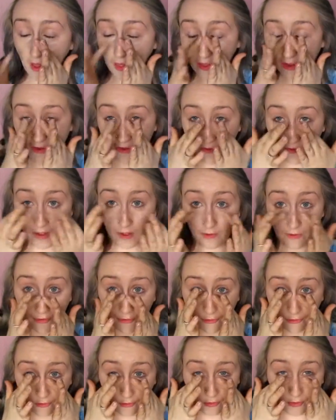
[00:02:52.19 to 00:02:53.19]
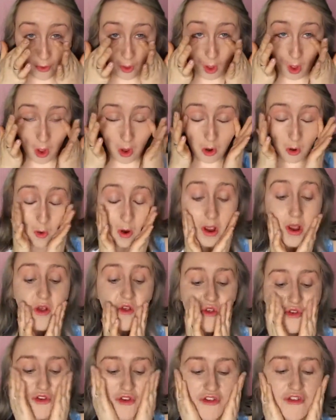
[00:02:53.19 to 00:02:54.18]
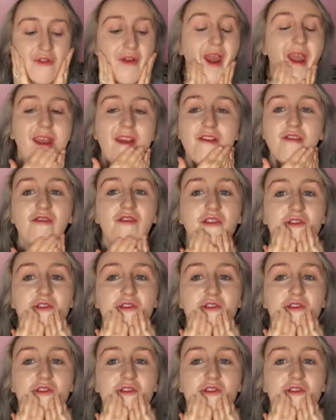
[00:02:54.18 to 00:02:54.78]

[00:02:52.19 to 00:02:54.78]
This feels so strange